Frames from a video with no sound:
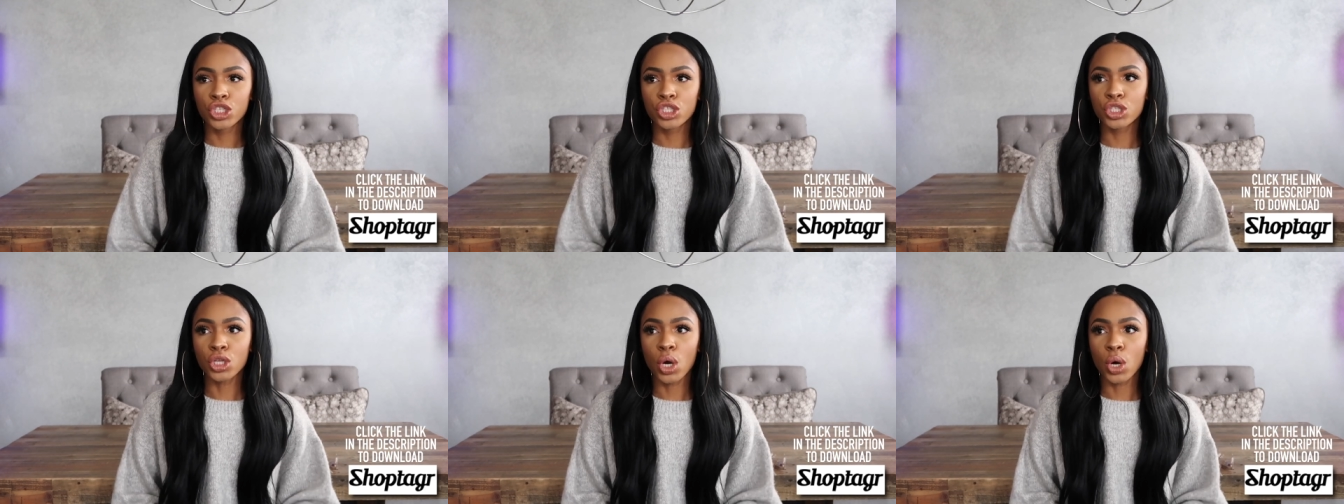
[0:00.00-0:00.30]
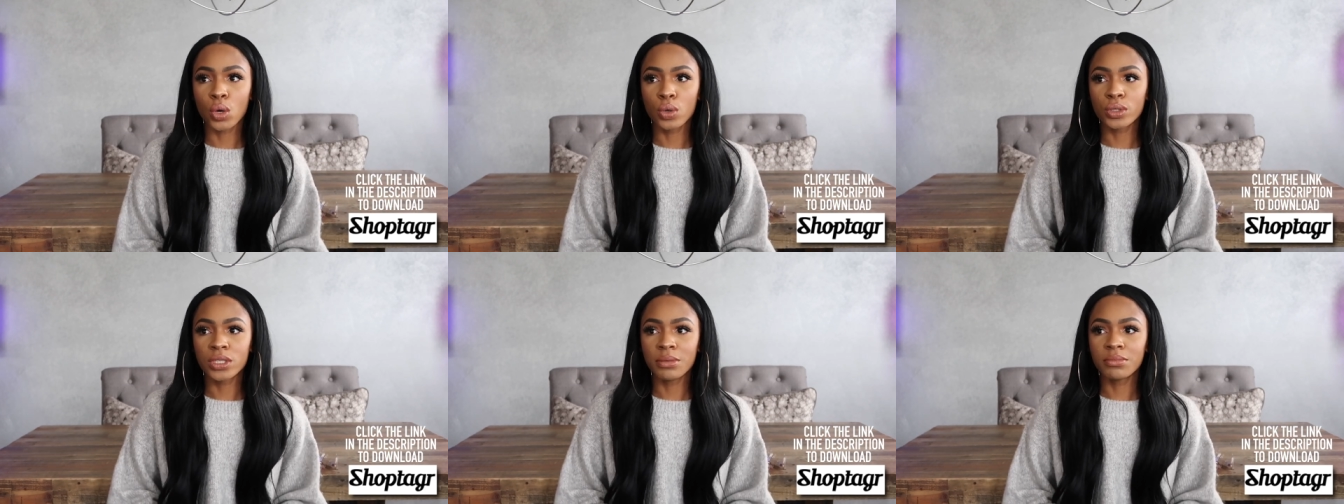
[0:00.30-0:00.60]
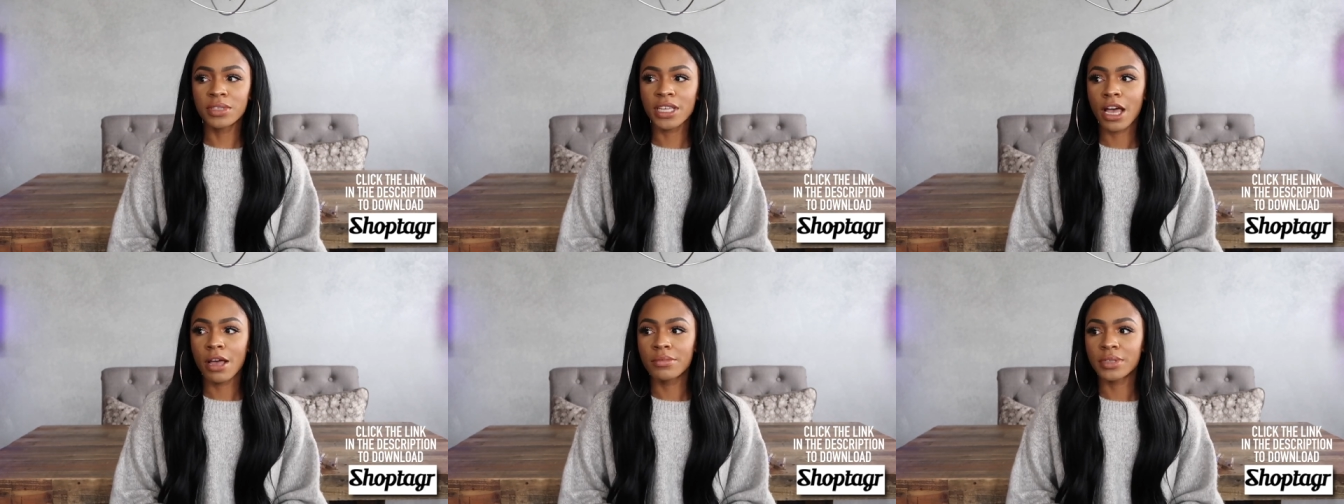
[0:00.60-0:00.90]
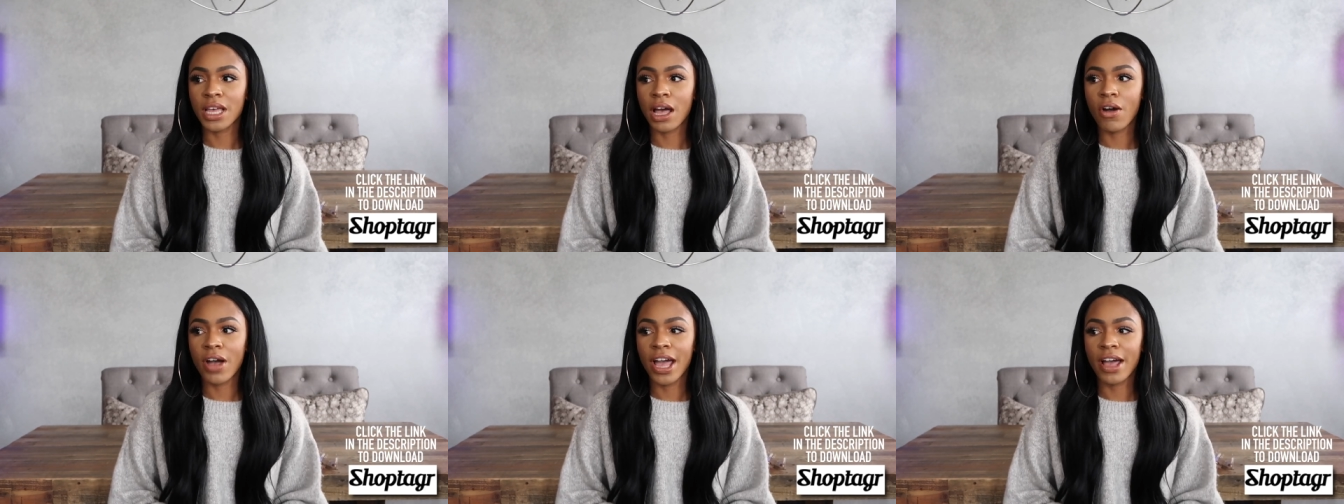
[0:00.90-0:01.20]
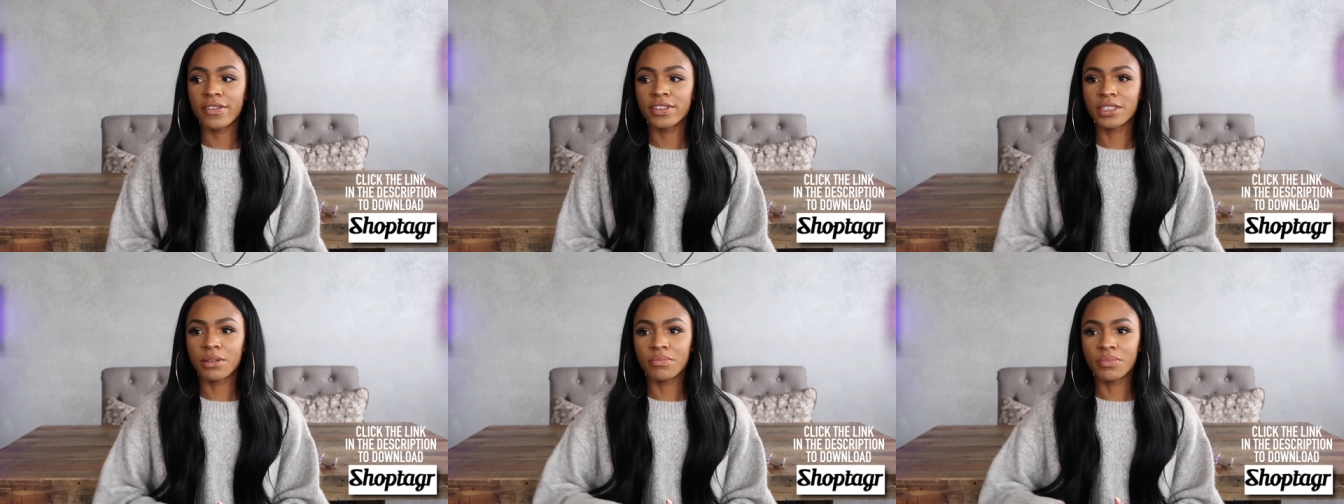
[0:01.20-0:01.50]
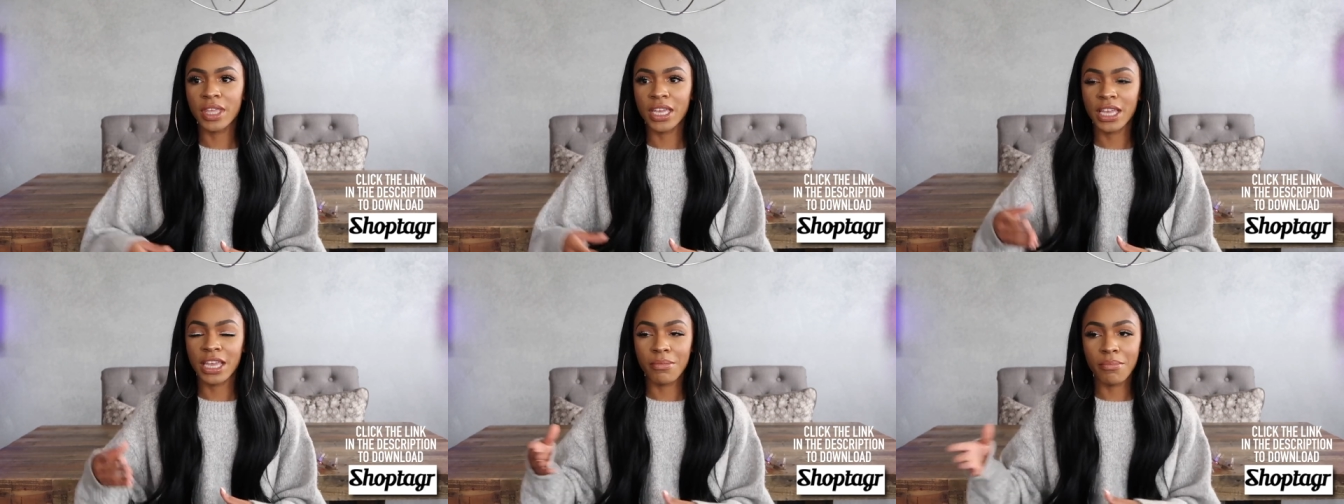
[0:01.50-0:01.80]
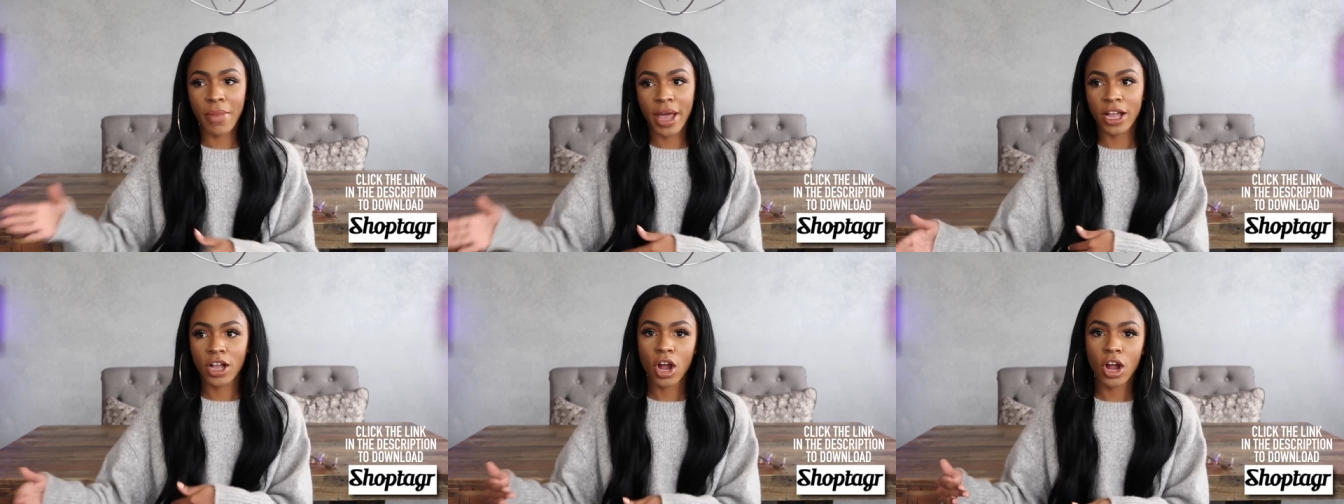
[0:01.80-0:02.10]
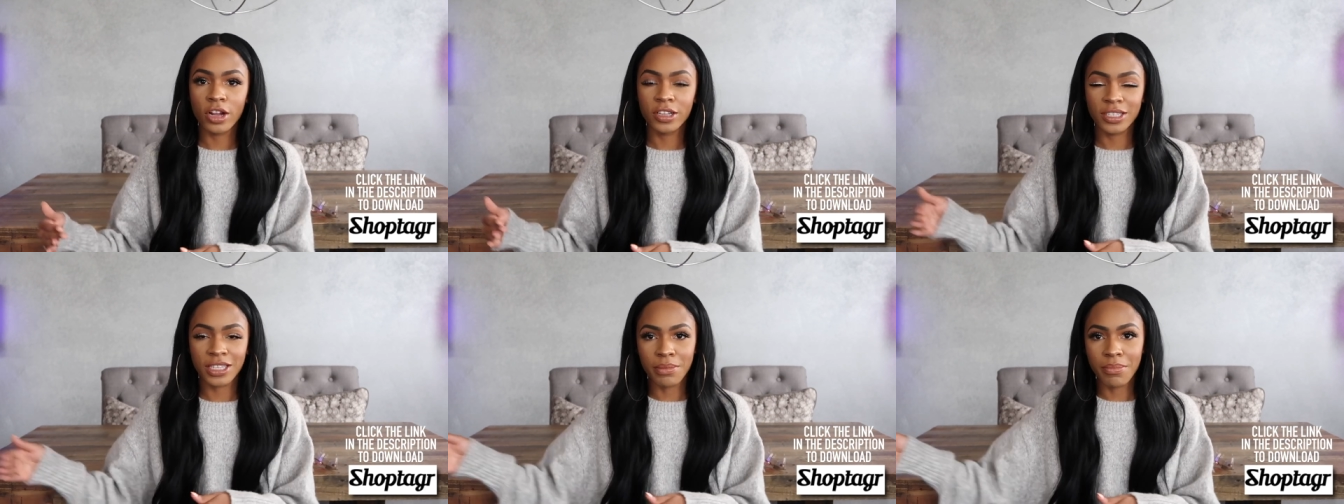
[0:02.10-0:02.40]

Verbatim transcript: So sometimes I'll have something in my carts